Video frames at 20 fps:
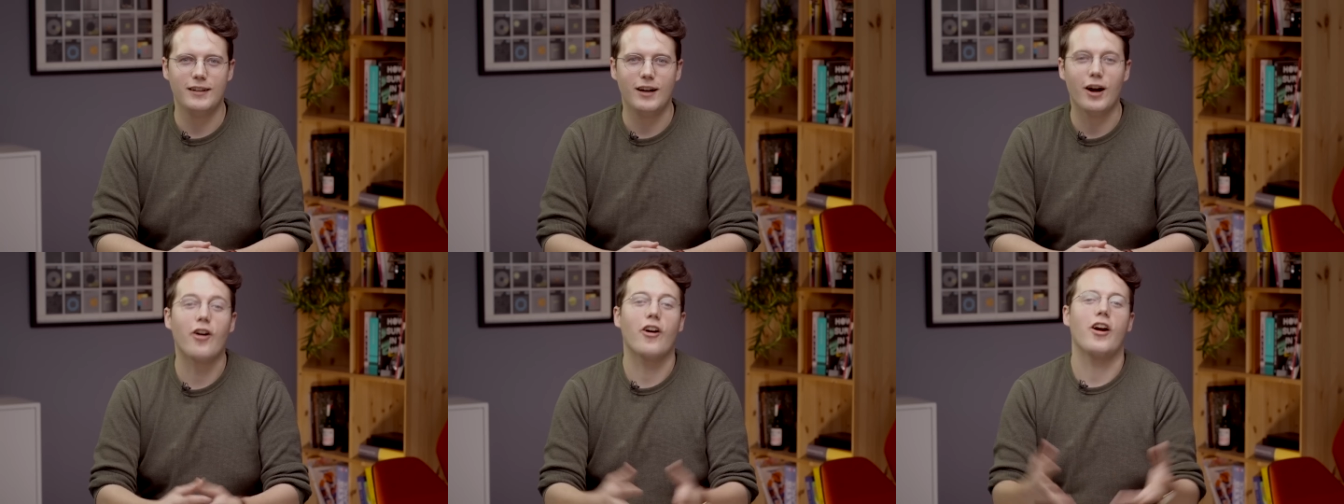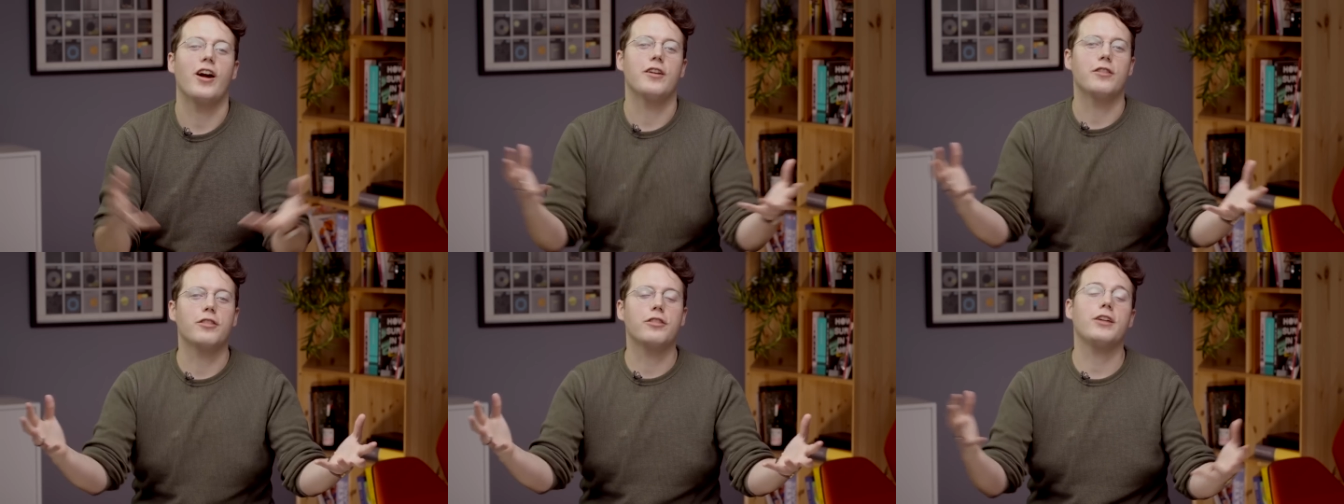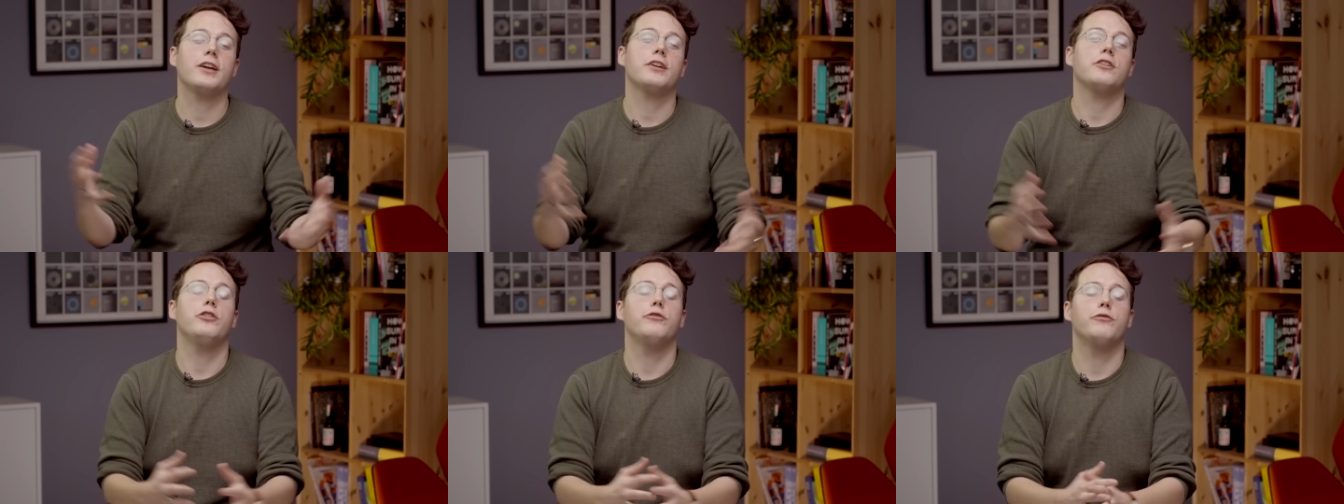All right,
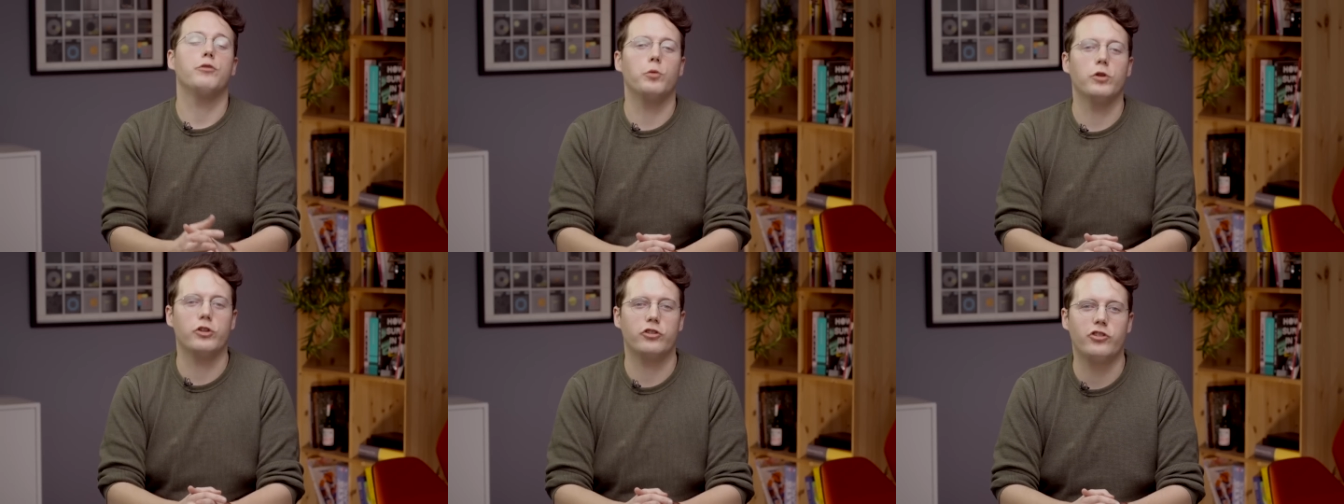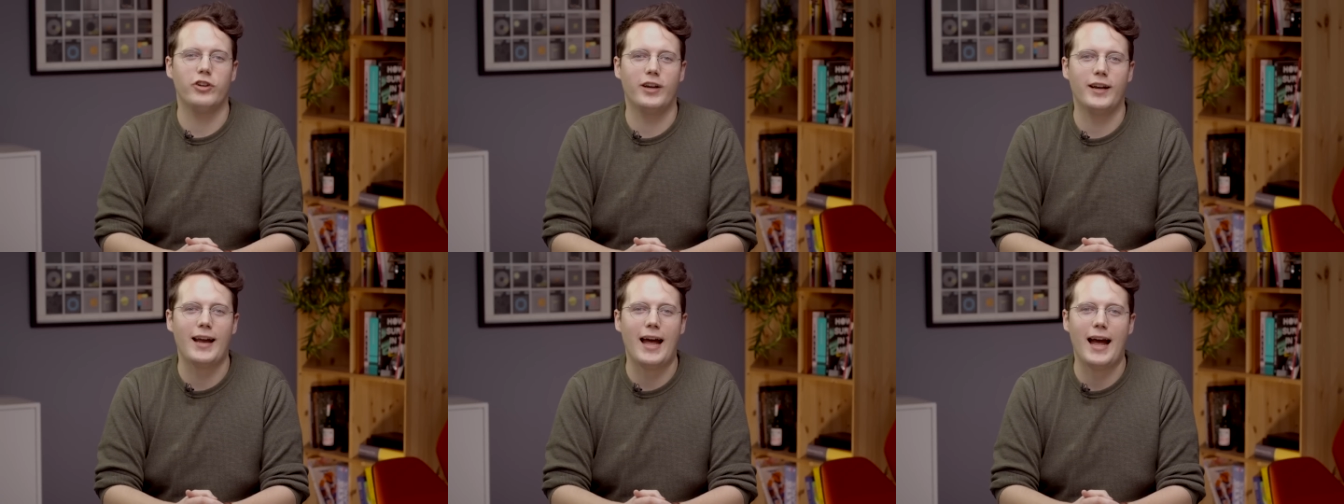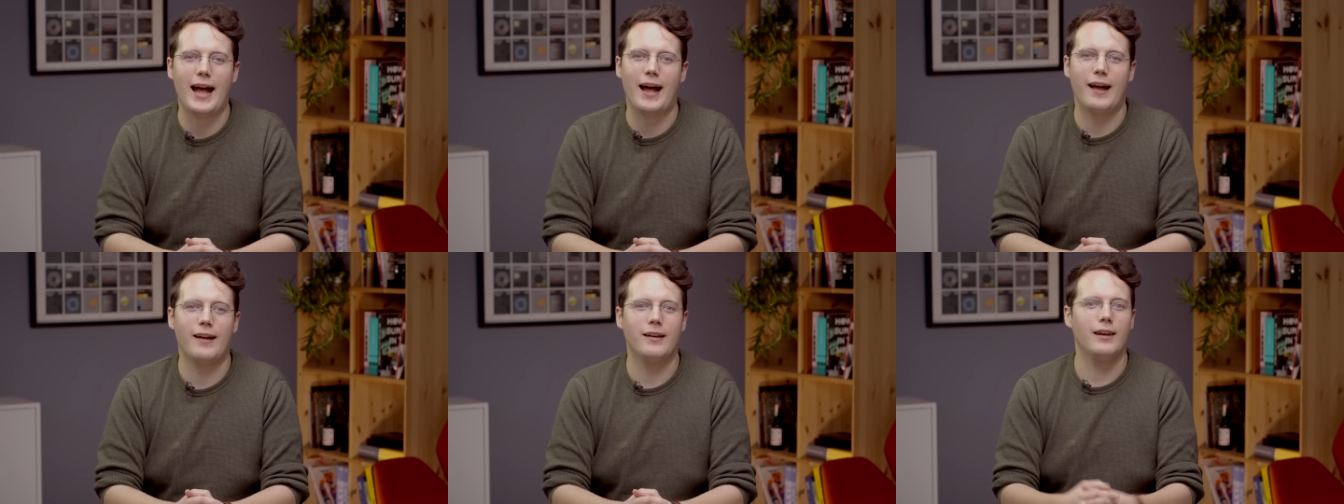thank you for watching
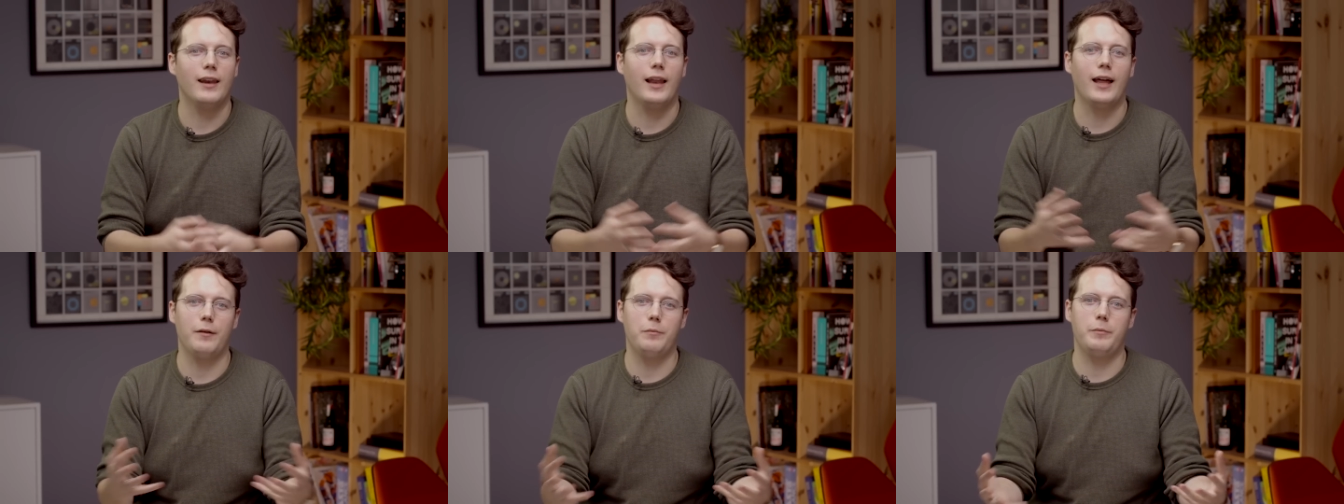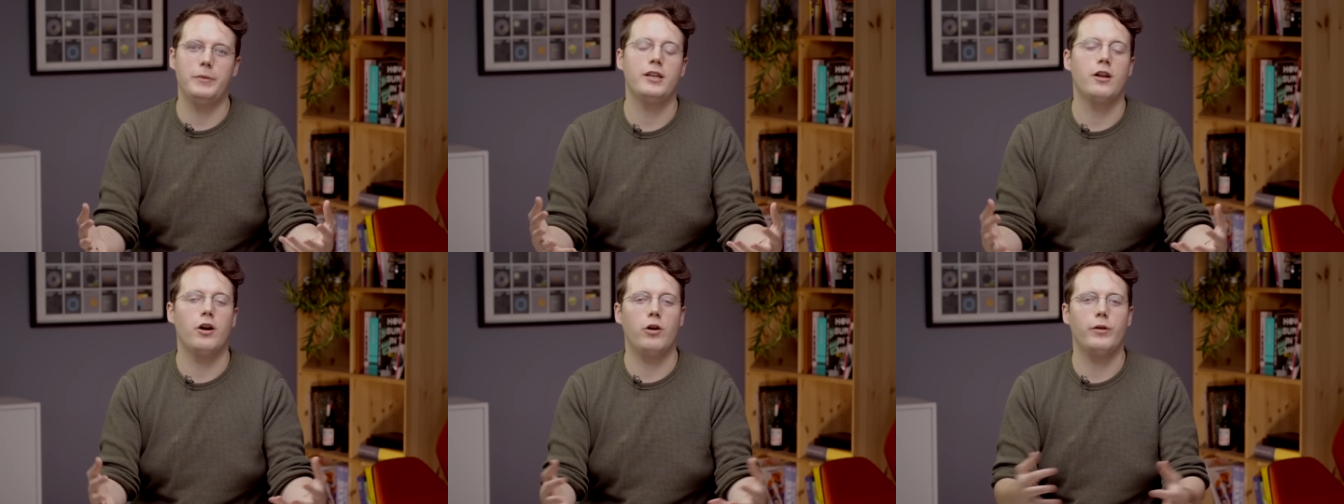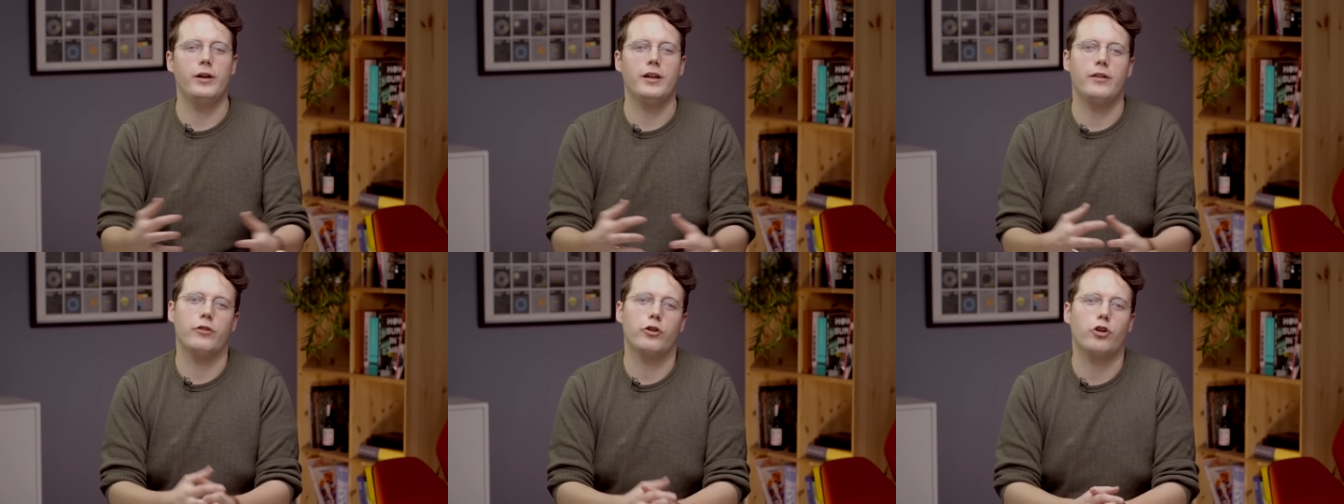and let me know
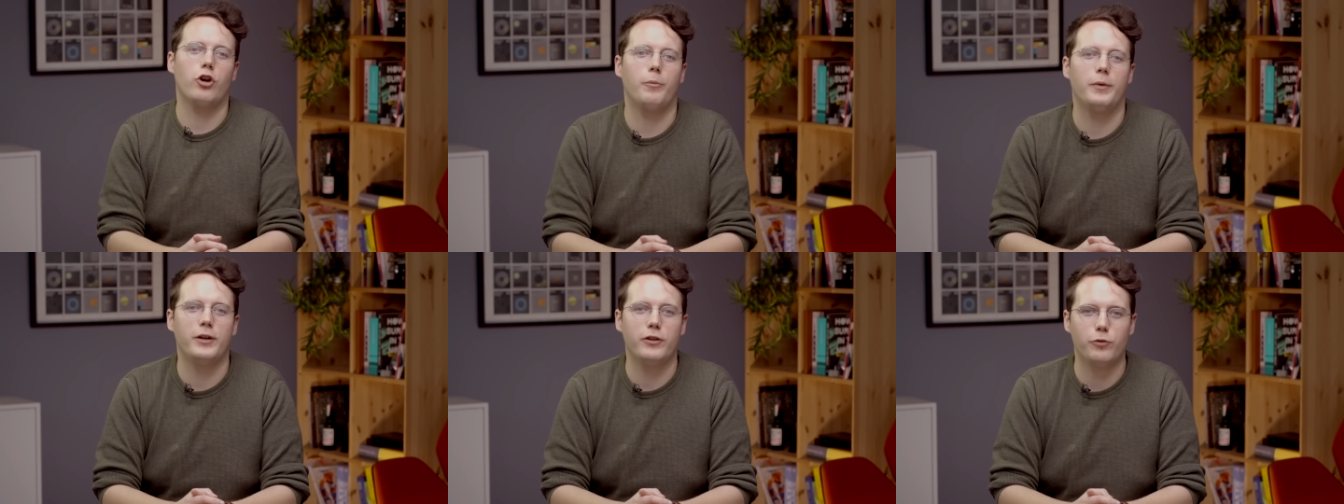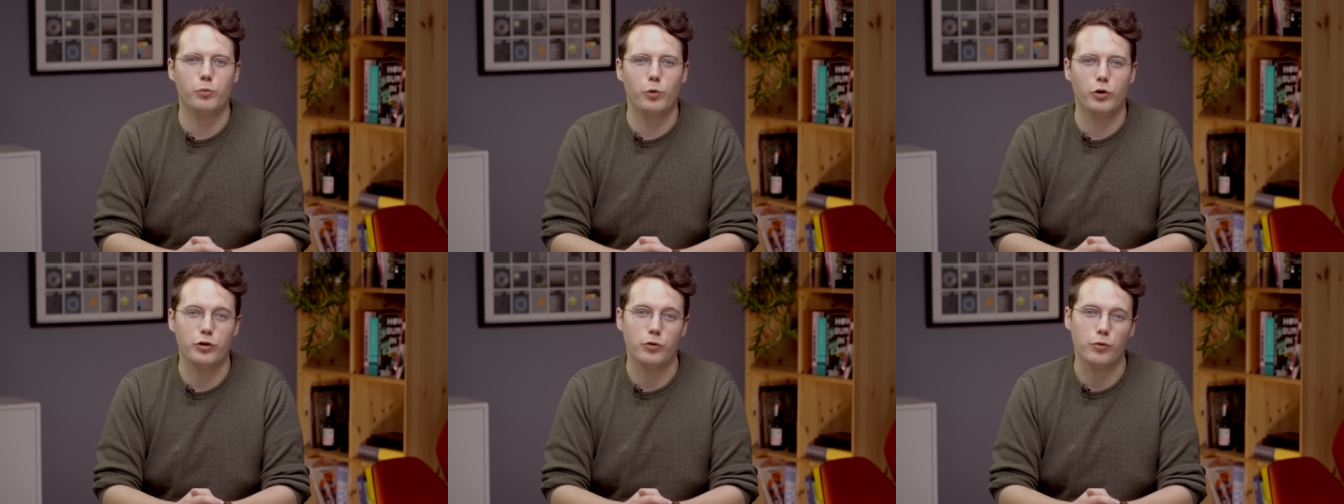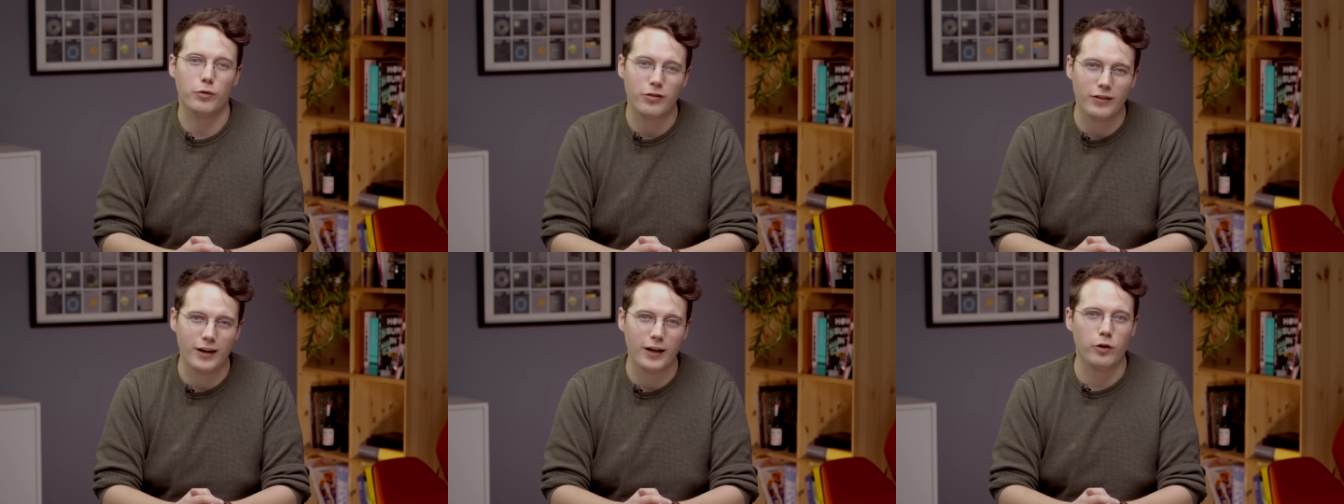in the comments what you
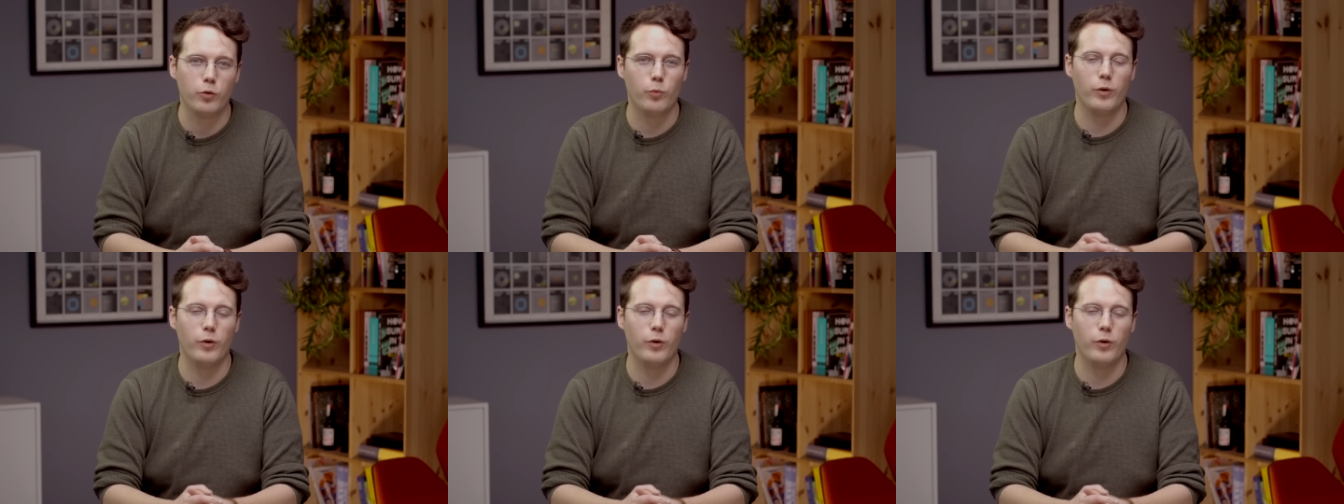think,